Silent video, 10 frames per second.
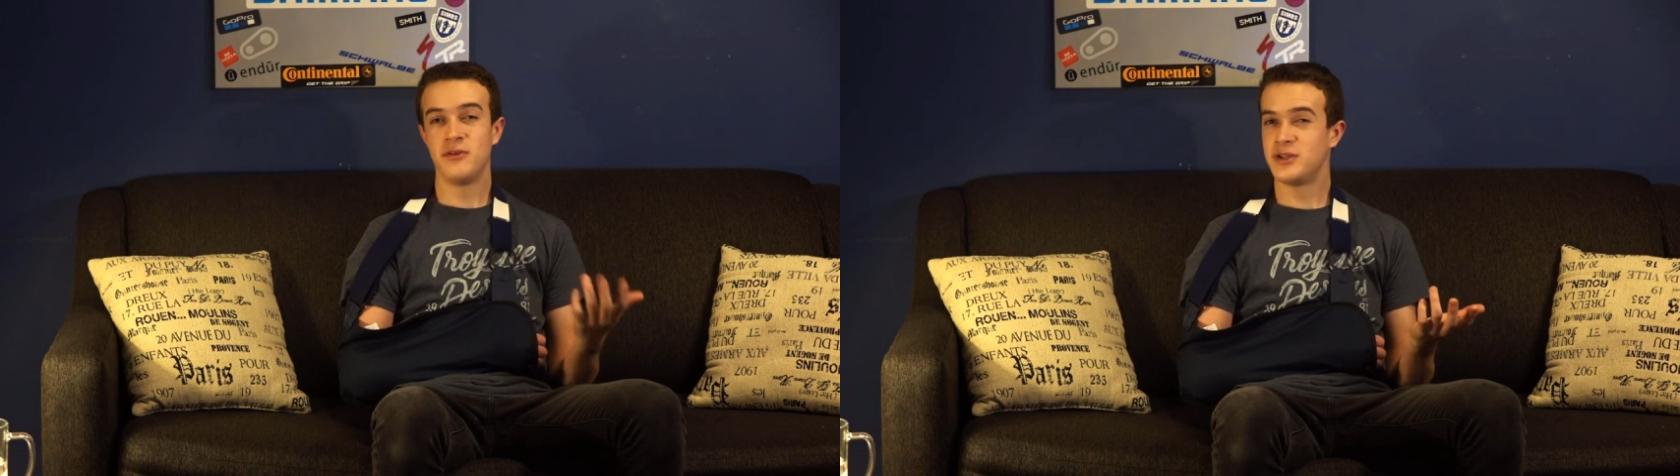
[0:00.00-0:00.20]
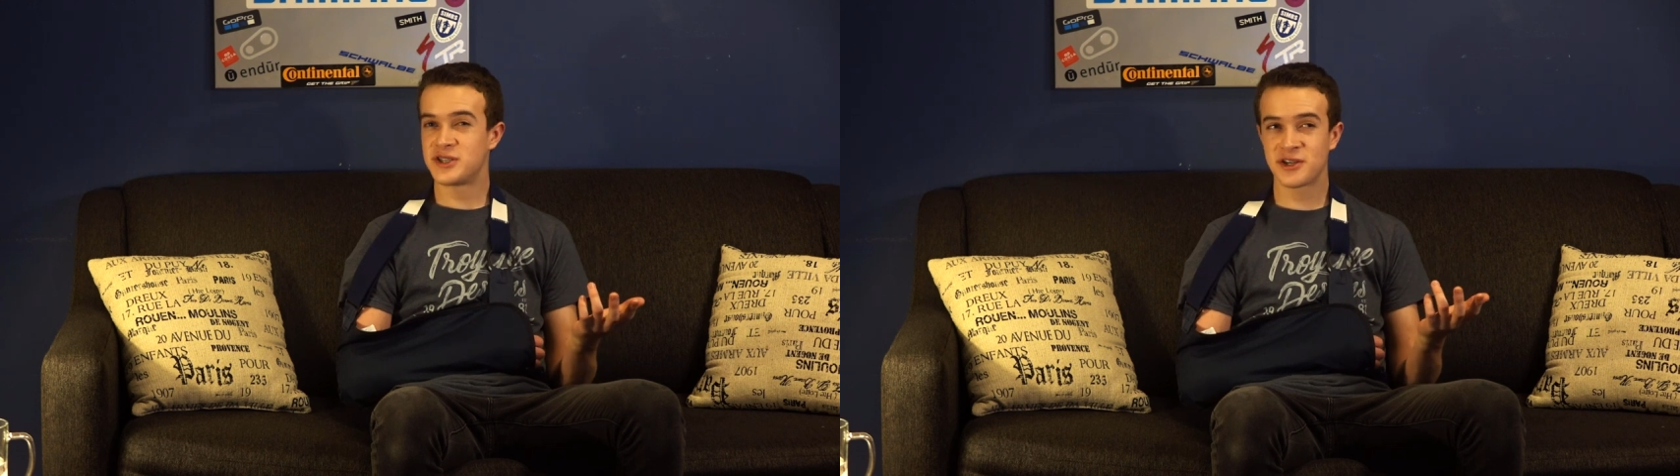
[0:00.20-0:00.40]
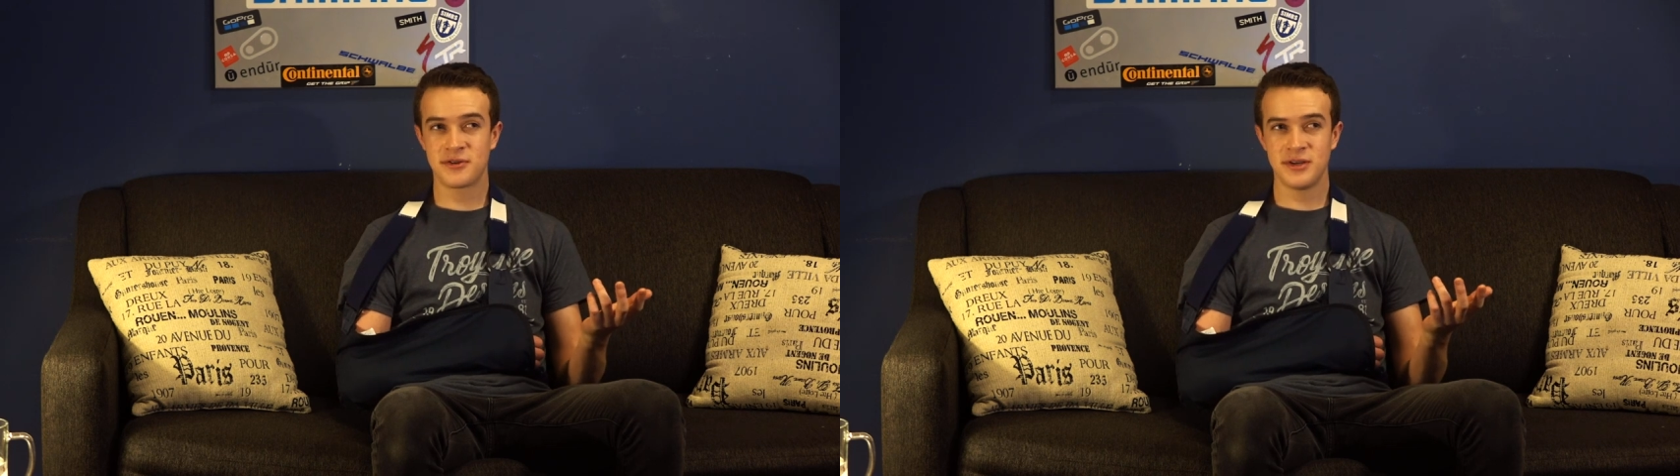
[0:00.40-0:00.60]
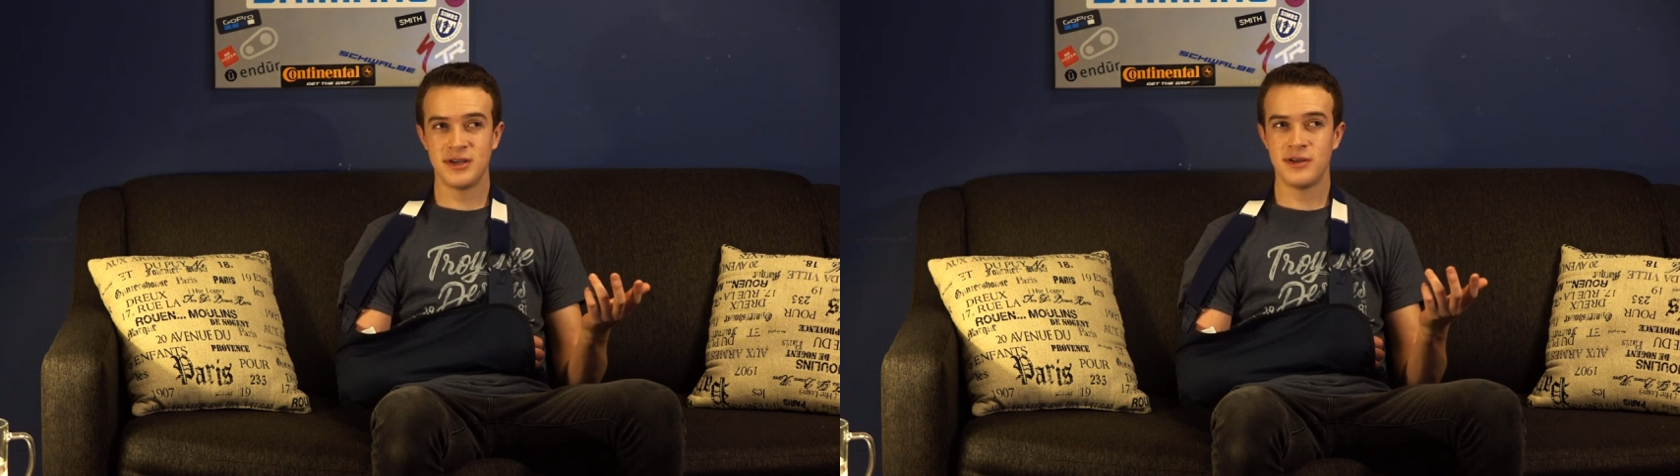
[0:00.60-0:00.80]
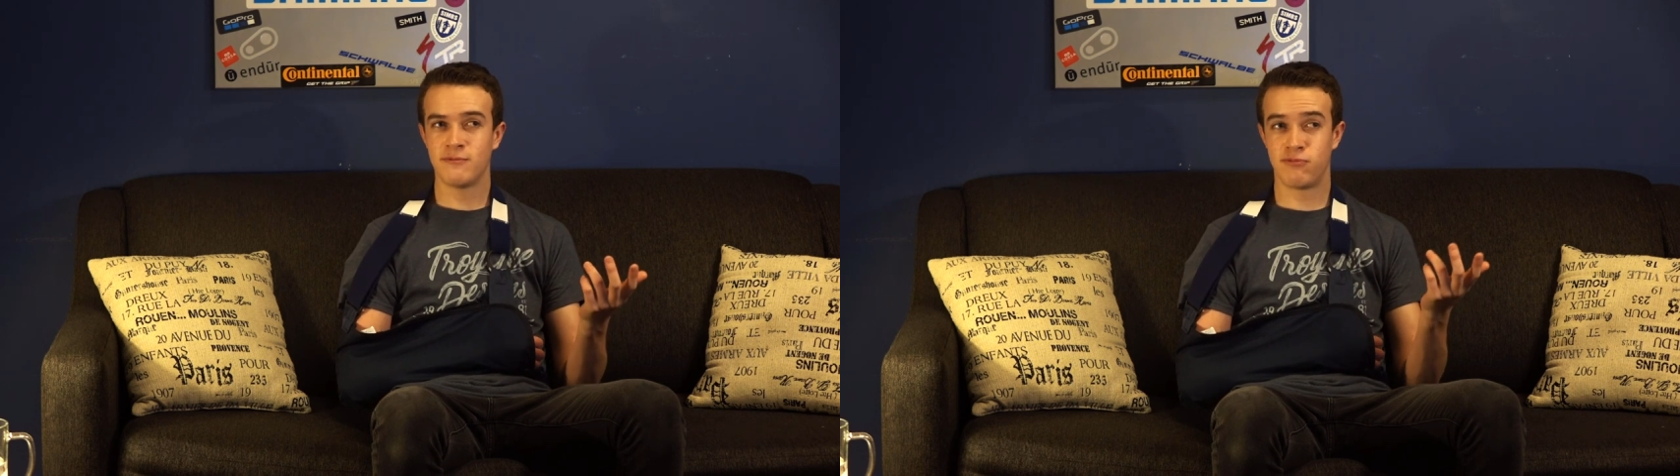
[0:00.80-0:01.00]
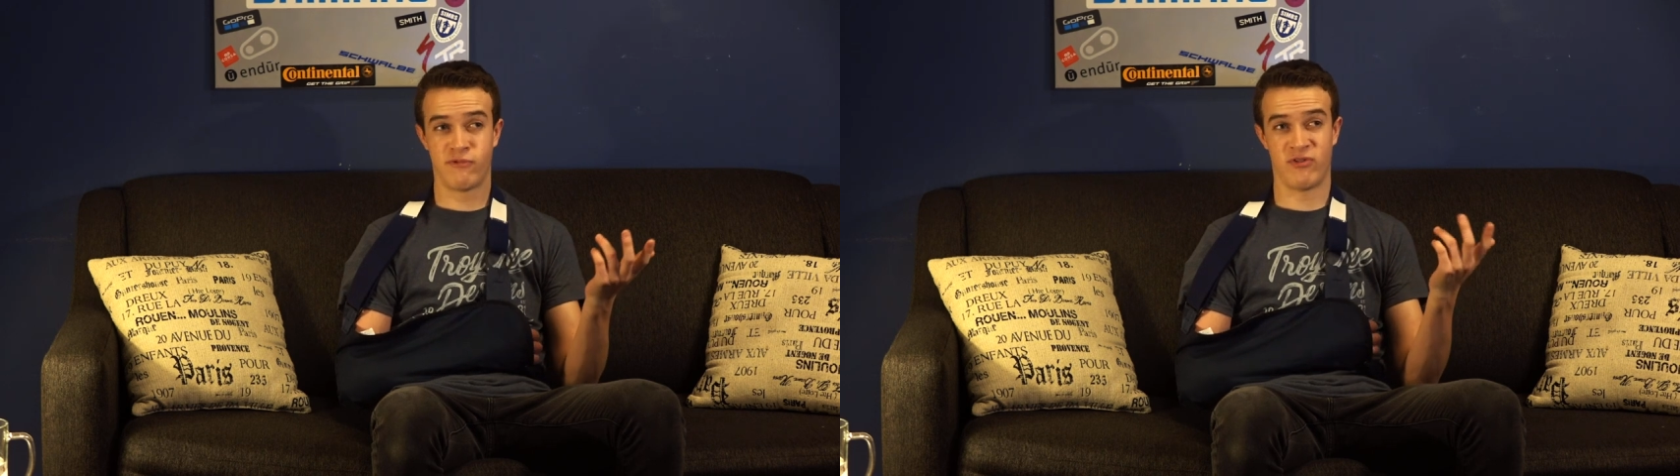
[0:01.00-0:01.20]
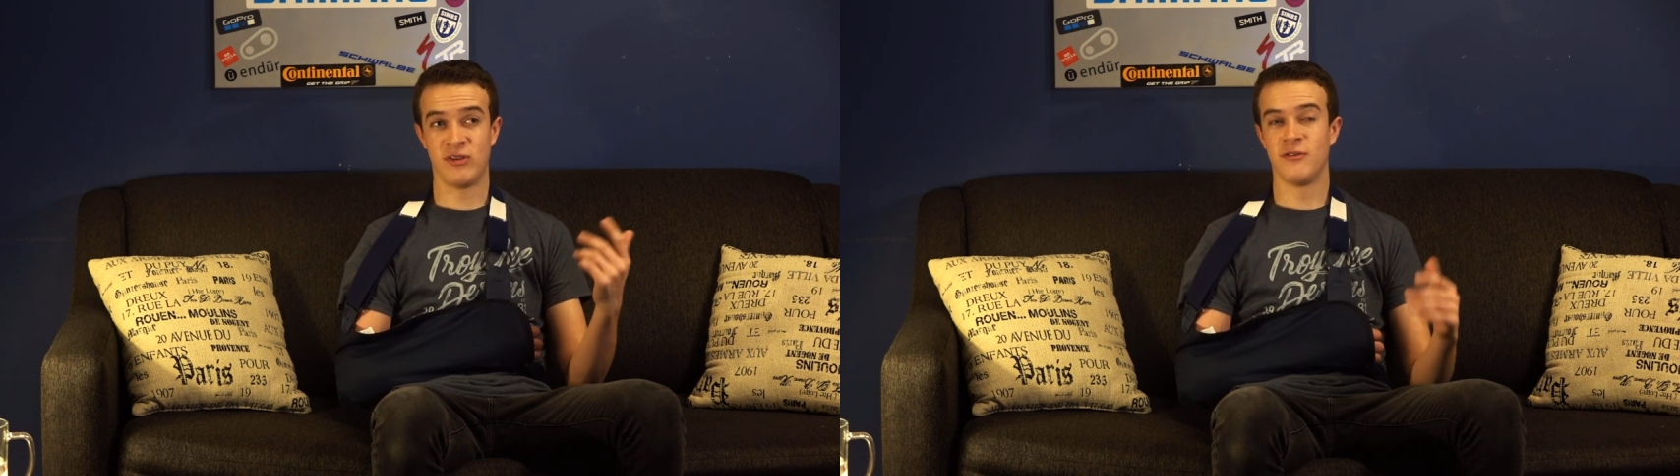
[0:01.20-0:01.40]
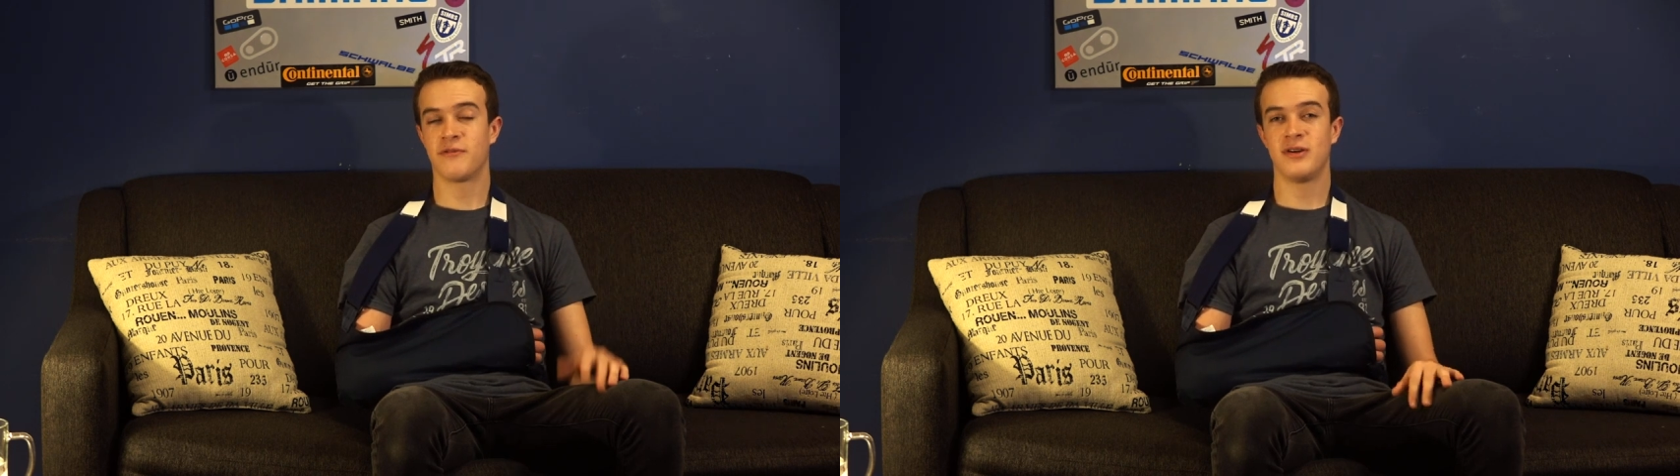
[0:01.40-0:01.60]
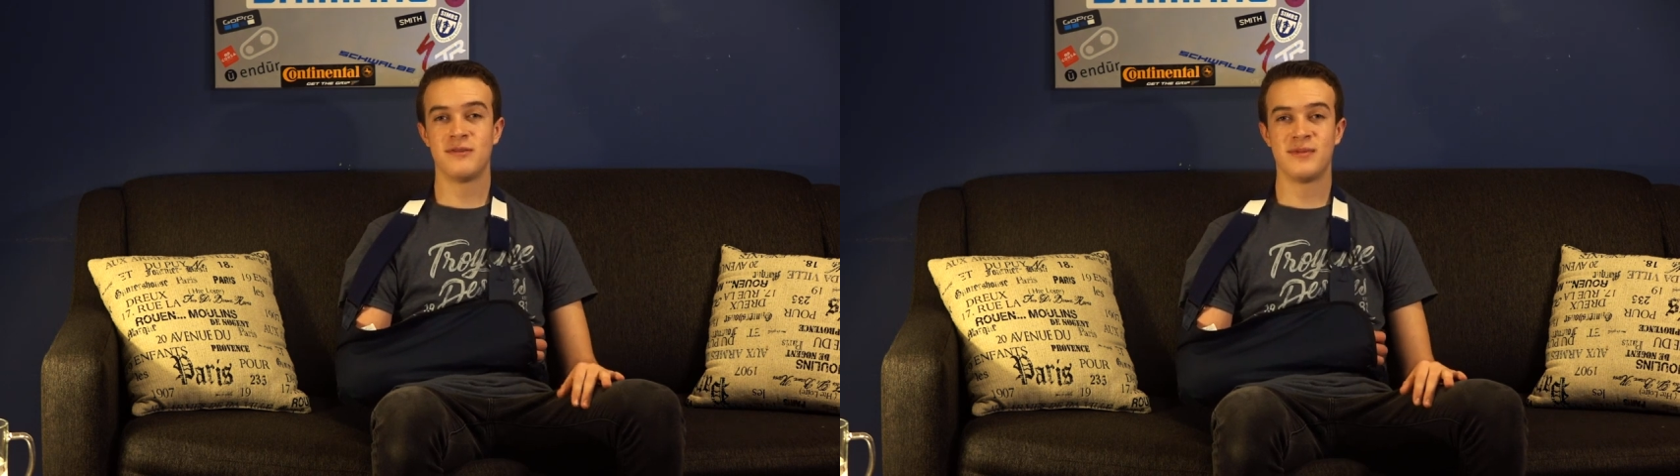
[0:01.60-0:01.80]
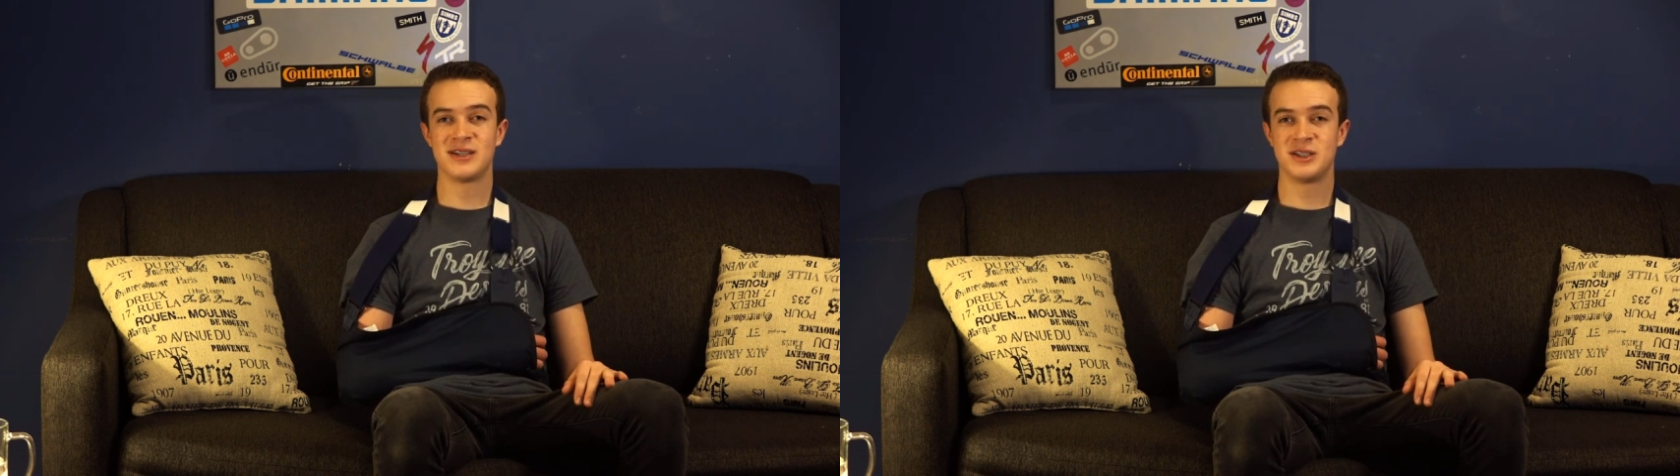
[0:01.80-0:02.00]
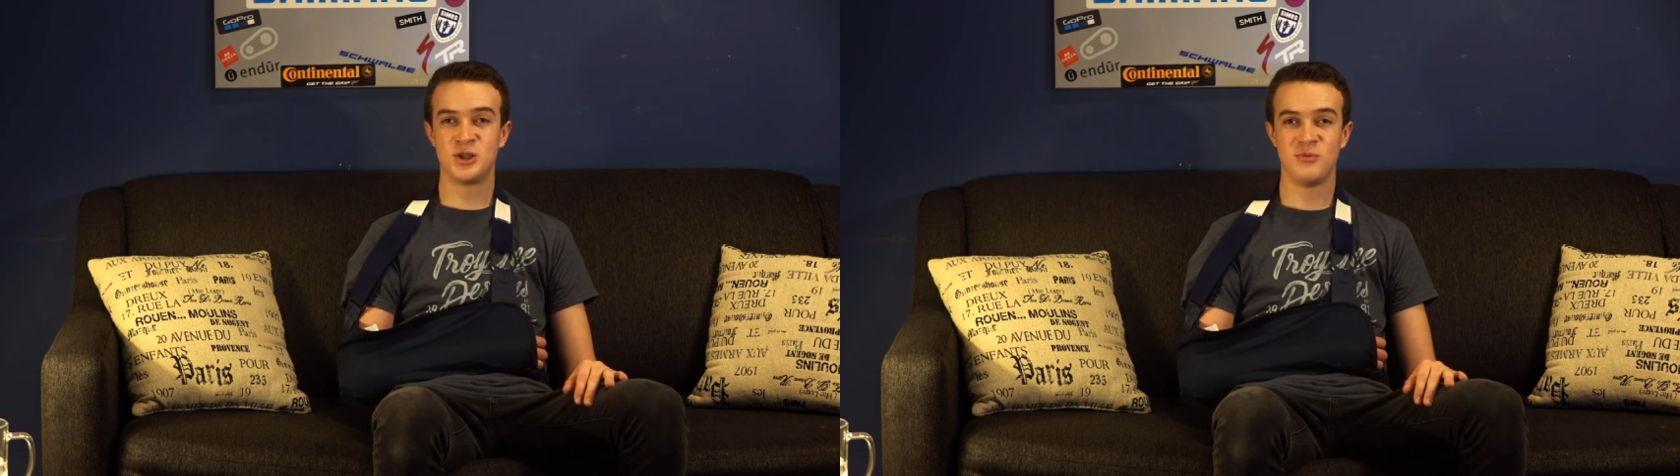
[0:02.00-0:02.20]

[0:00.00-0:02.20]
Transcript: you disagree, feel free to message